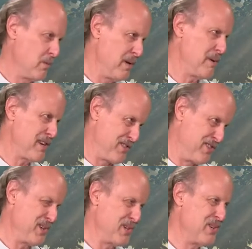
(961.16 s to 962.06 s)
we best
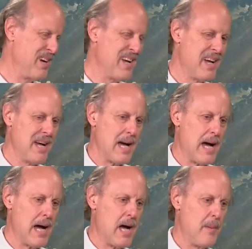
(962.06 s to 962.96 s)
do?
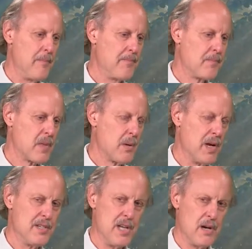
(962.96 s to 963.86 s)
When I
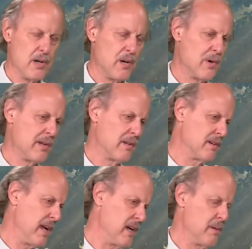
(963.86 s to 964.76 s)
was younger, I wanted to
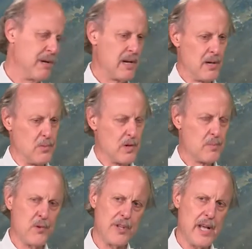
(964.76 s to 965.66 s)
learn Arabic and work
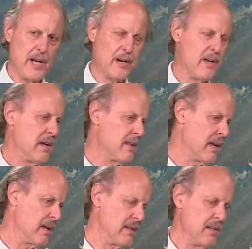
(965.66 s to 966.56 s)
more in that area.
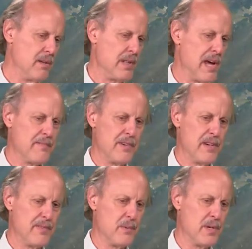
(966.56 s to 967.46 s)
Didn't do that for
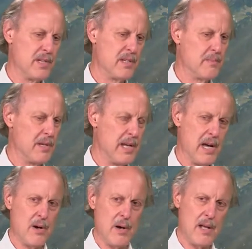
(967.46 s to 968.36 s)
different reasons, but
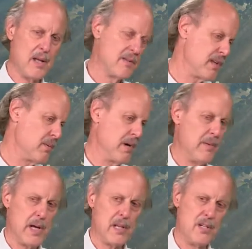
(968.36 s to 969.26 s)
now I say,
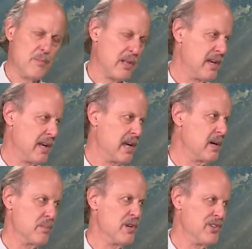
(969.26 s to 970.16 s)
well, I can do plenty kind
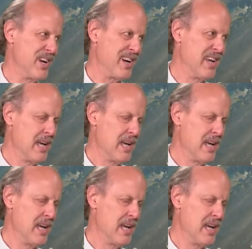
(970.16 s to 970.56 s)
of bridging.